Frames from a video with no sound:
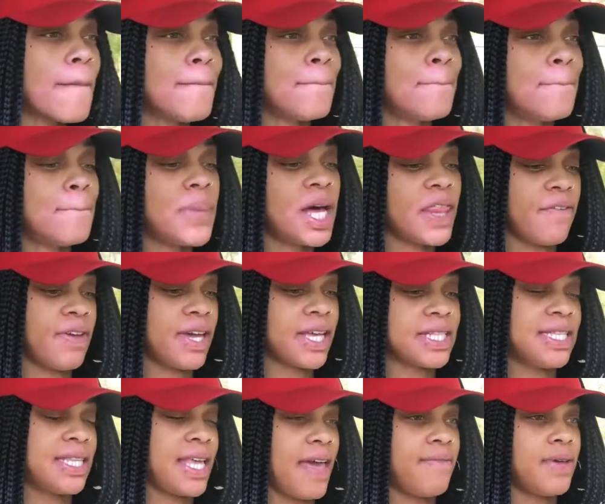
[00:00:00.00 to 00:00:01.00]

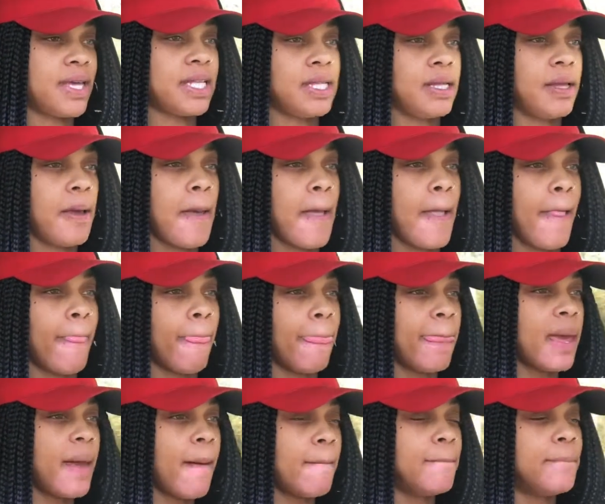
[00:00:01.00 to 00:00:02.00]
motherfucking
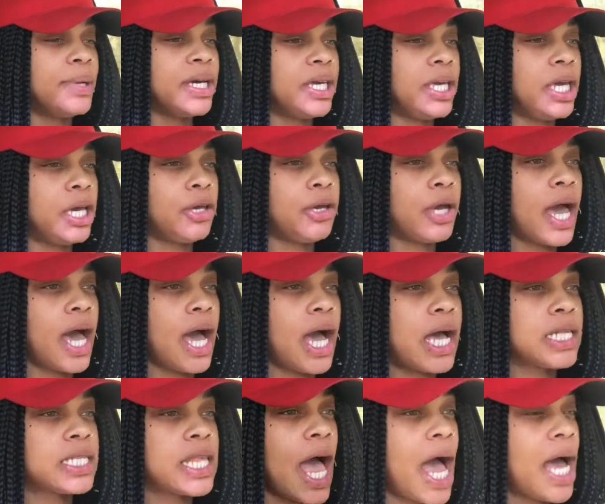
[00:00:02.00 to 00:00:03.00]
seven. But yeah, you
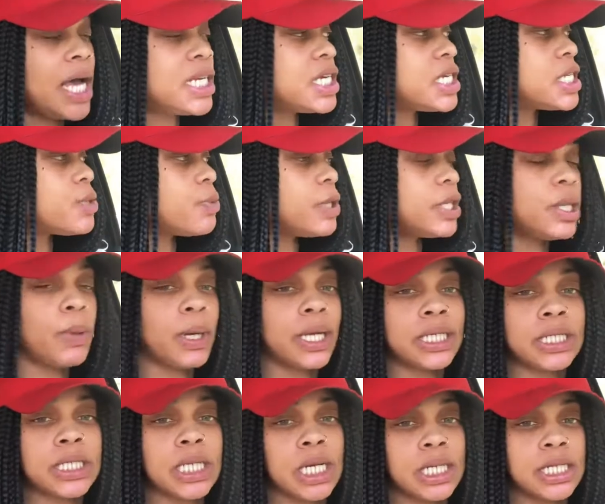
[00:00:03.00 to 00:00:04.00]
guys, I just really
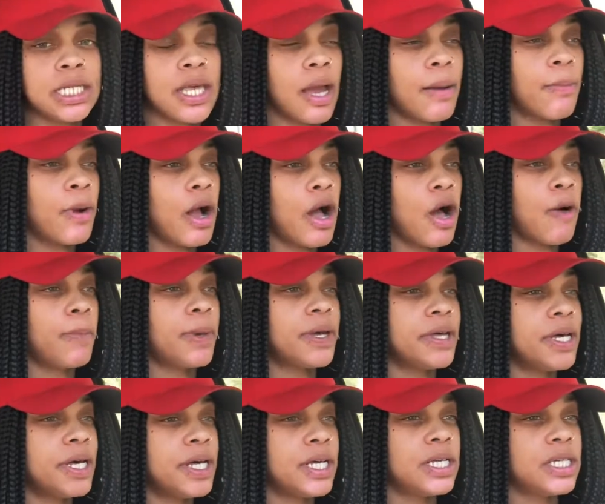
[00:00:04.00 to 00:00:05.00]
wanted to turn the camera on
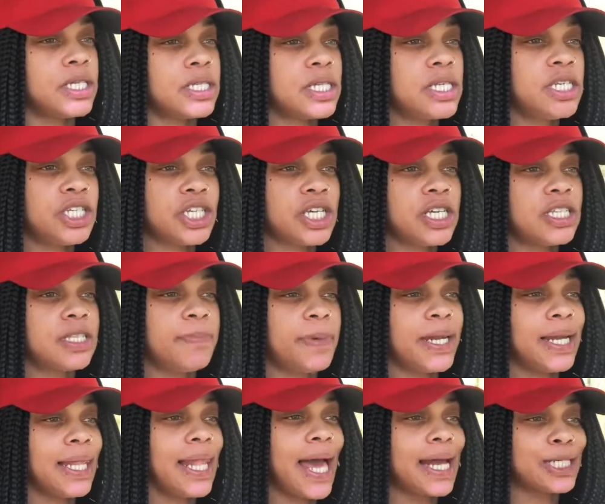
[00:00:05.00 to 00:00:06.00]
because this shit's been
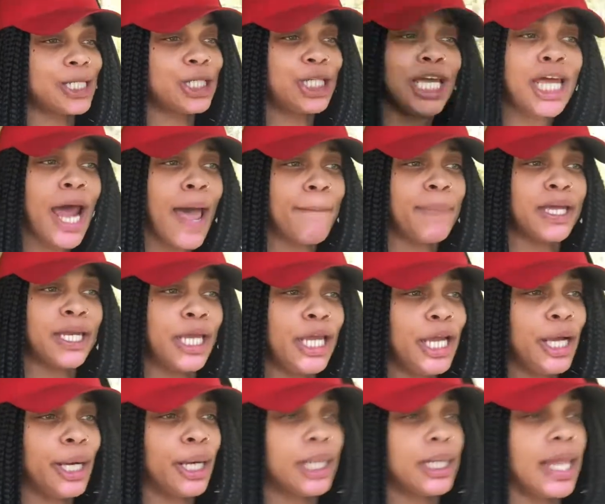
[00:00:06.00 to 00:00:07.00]
a lot of shit. I've been
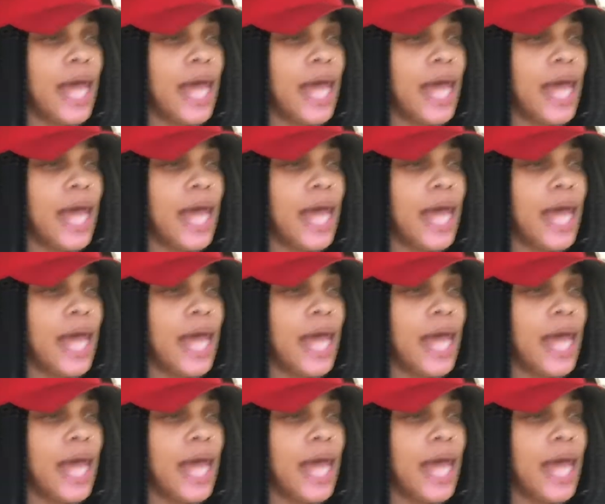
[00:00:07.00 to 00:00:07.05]
here.